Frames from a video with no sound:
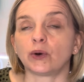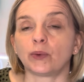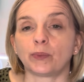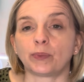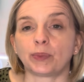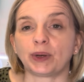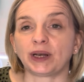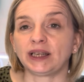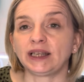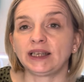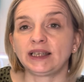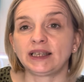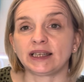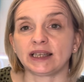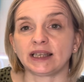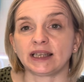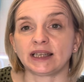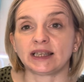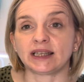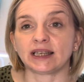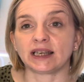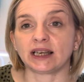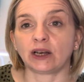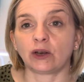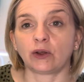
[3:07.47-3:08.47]
pleat
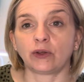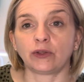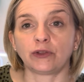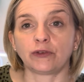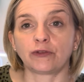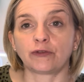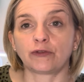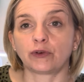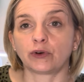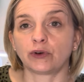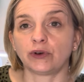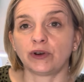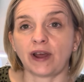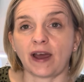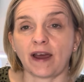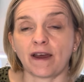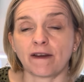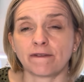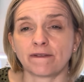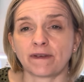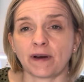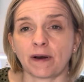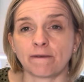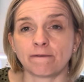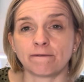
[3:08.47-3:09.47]
detail on the front I
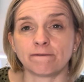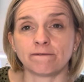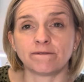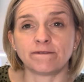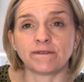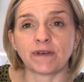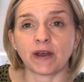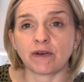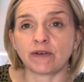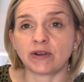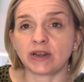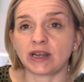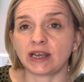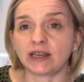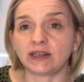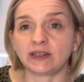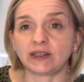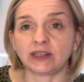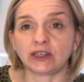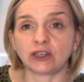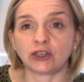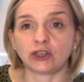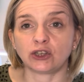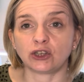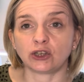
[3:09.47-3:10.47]
found very
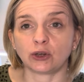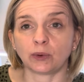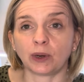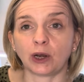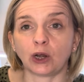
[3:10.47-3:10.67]
easy to do.